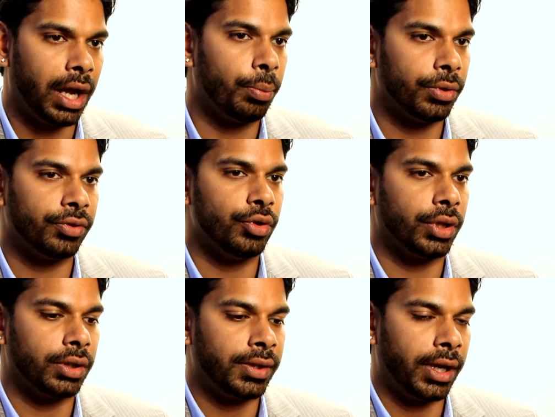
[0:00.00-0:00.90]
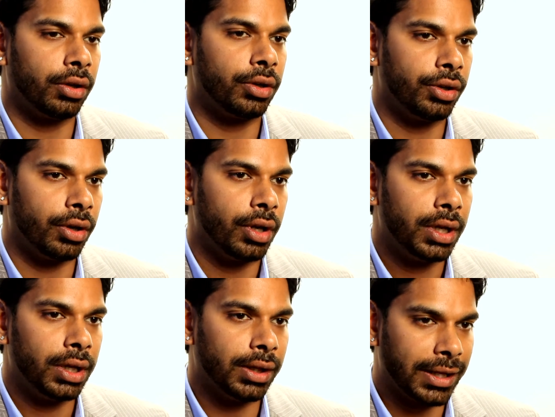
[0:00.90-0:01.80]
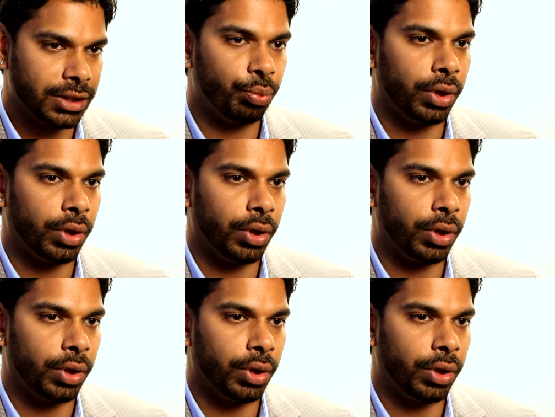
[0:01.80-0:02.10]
help, and so you can tailor your lesson